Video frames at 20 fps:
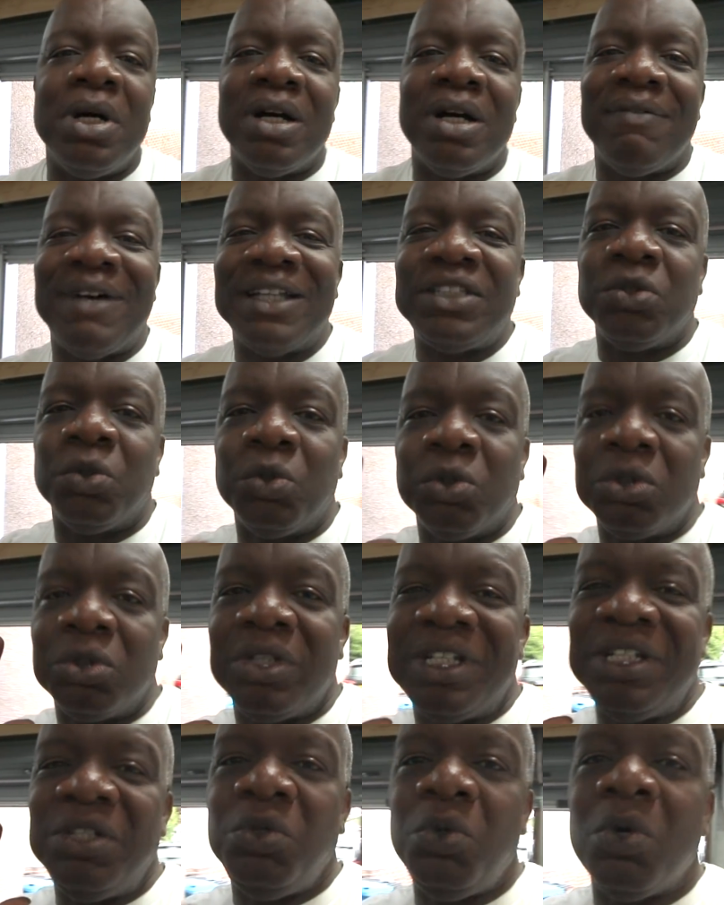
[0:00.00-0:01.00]
I've had to order
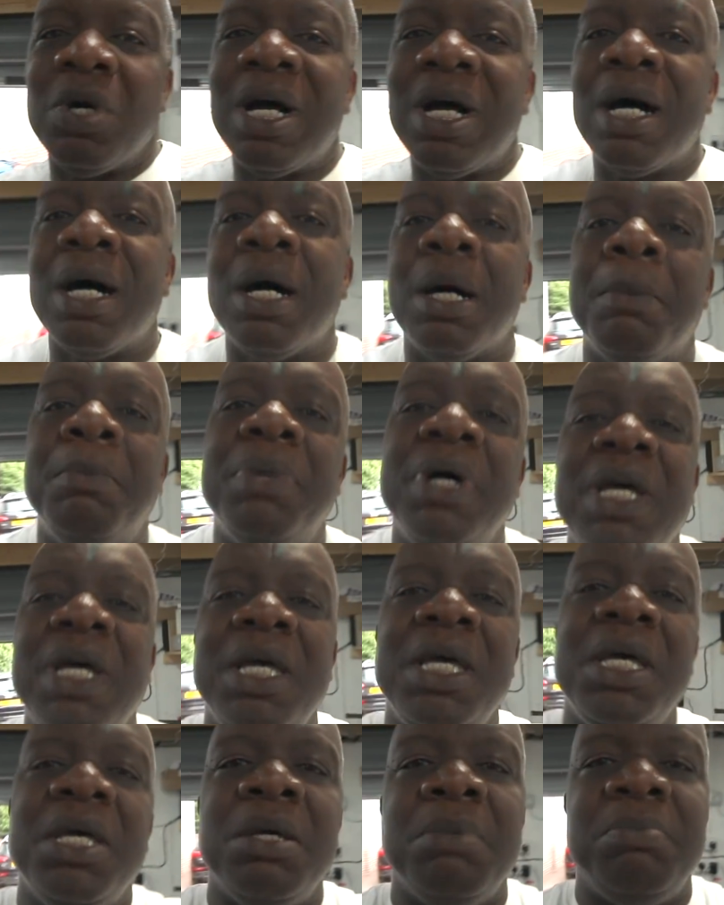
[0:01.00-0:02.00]
a new hub
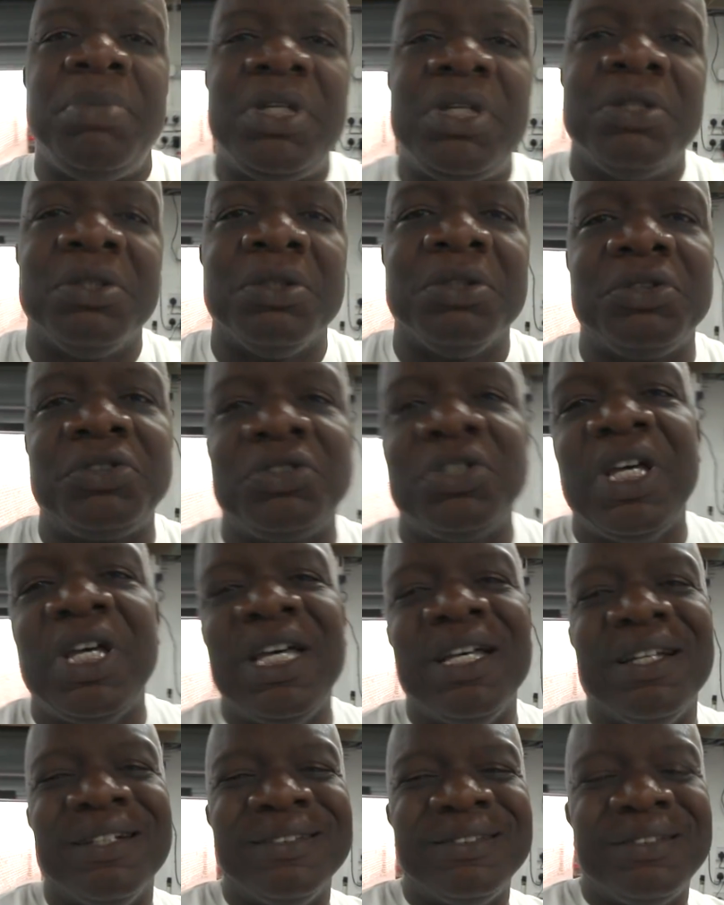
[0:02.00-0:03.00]
because
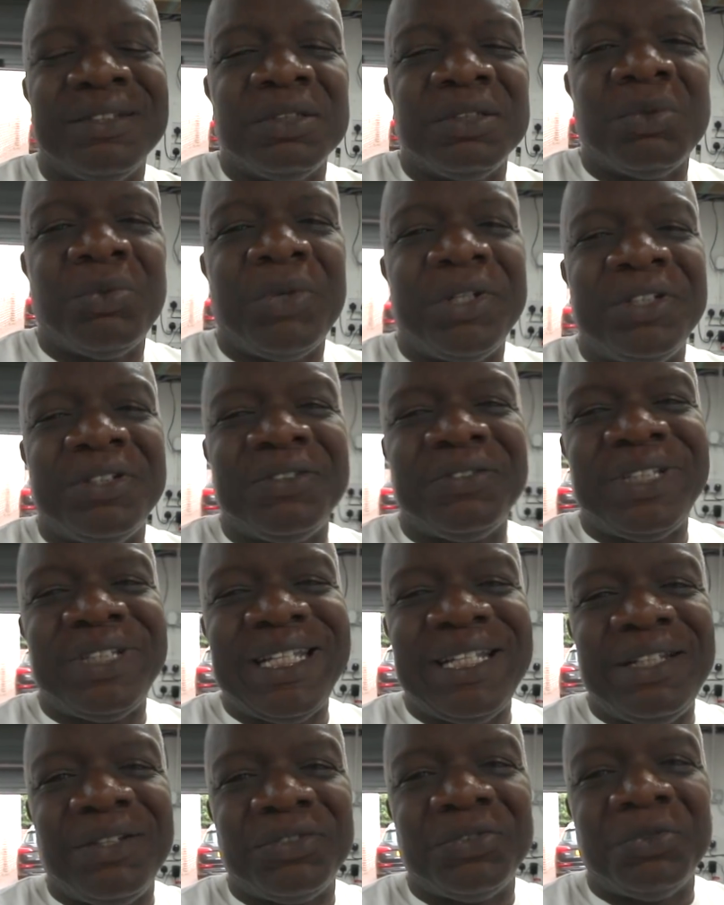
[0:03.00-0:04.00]
although the one on
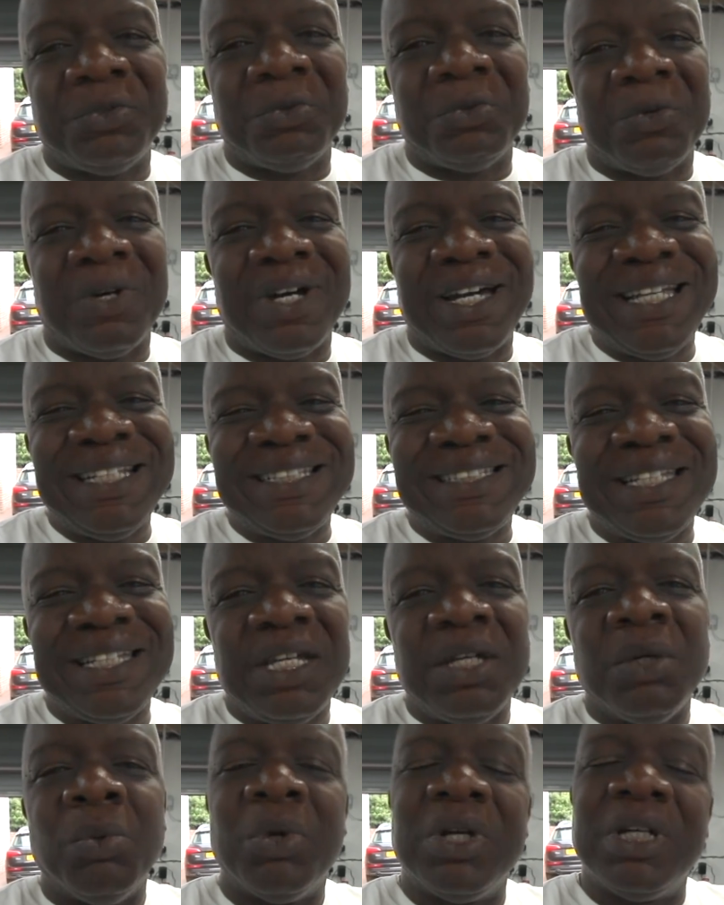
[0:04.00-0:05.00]
there looked all right,
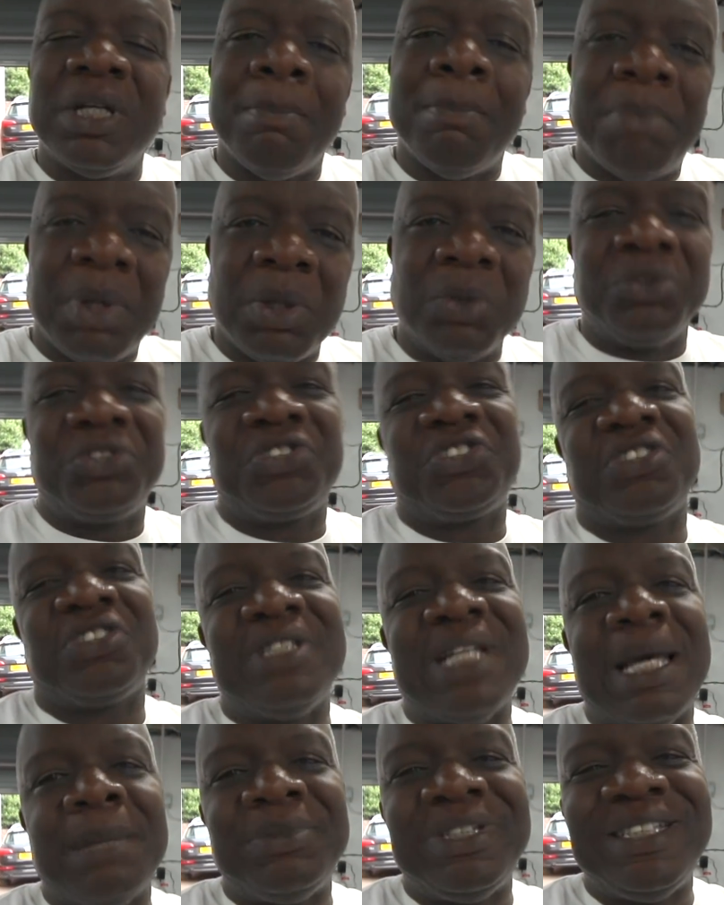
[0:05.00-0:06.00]
one of the bolts
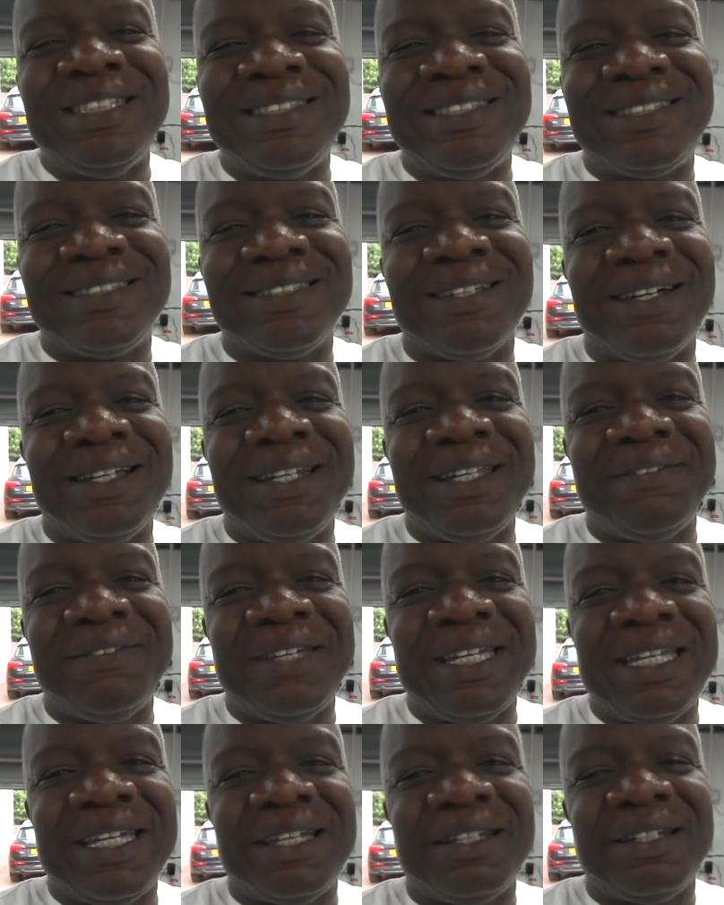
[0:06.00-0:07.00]
snapped inside of
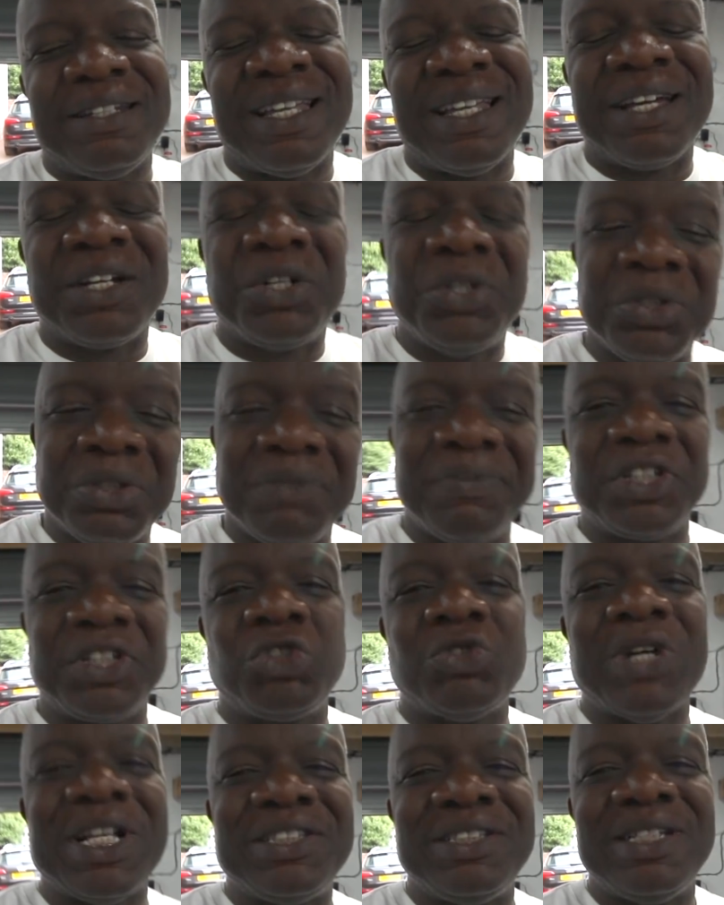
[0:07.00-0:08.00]
it, and I could have
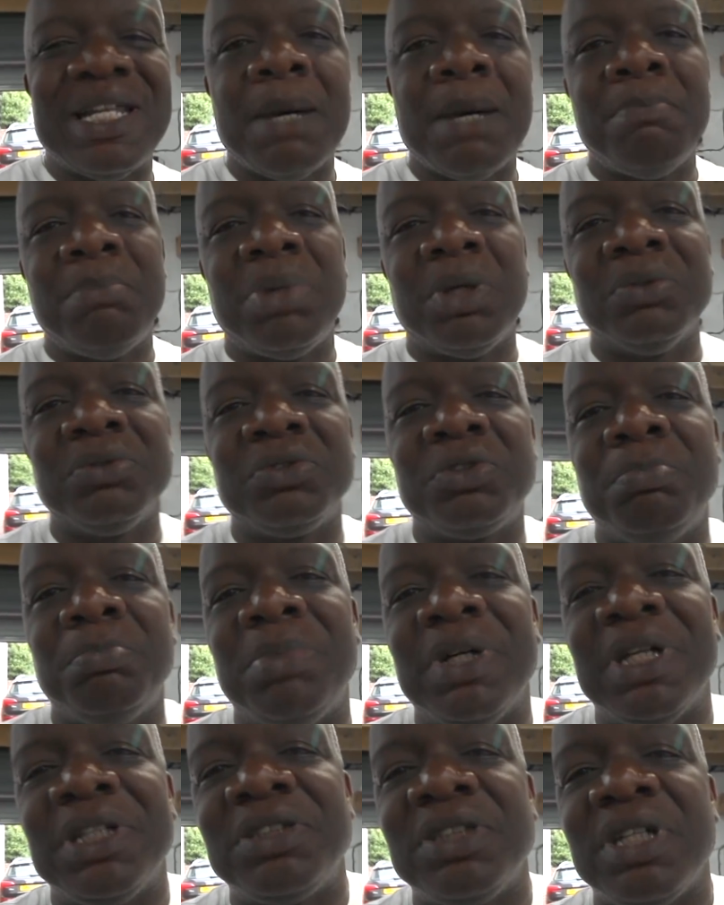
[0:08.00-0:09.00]
extracted that bolt,
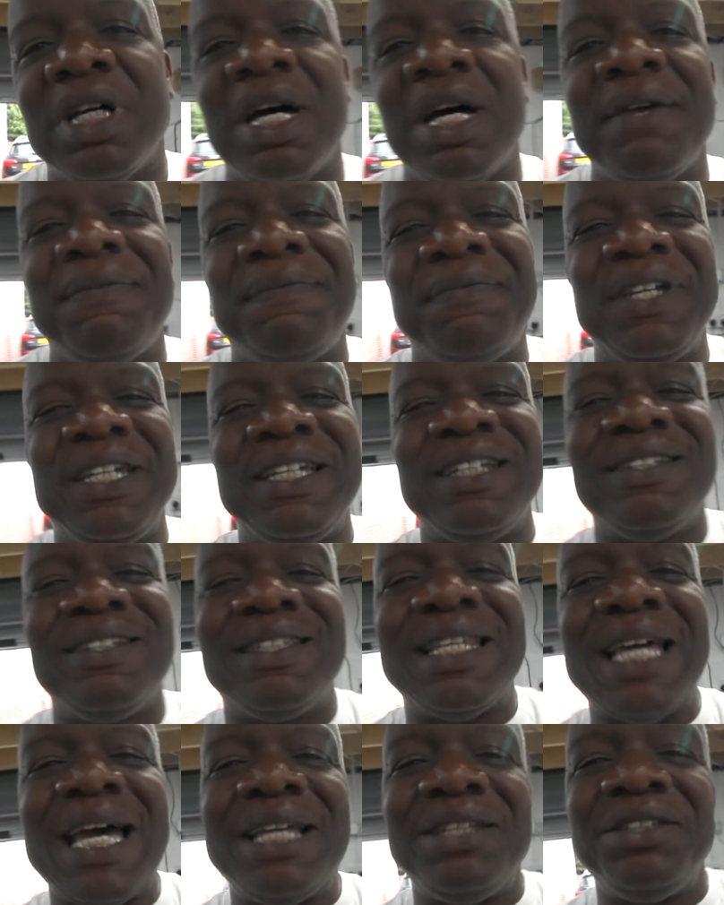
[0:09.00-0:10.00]
but I figured
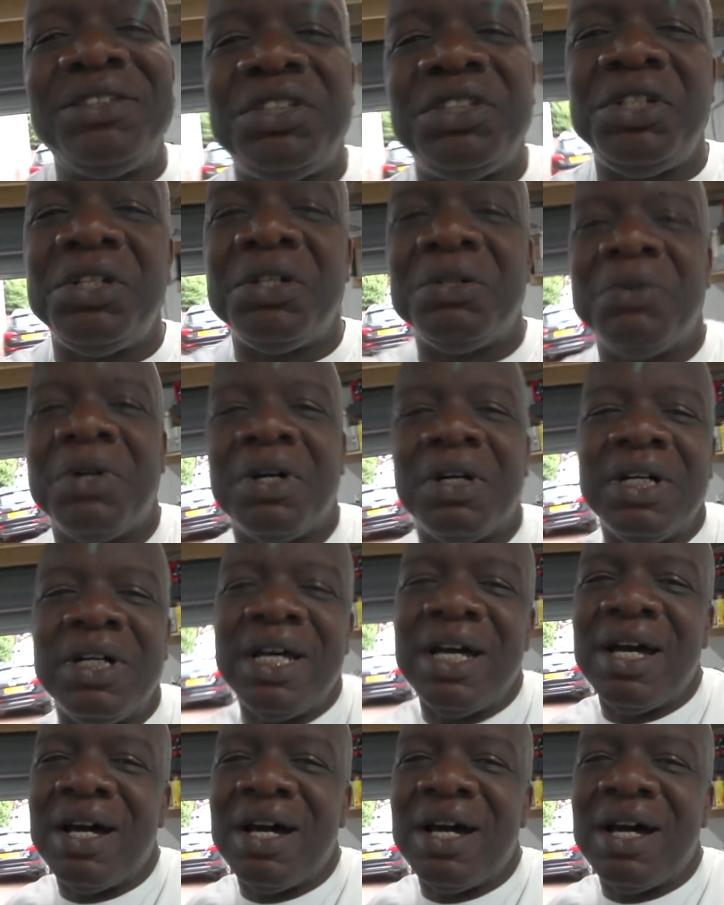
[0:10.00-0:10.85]
that, you know what,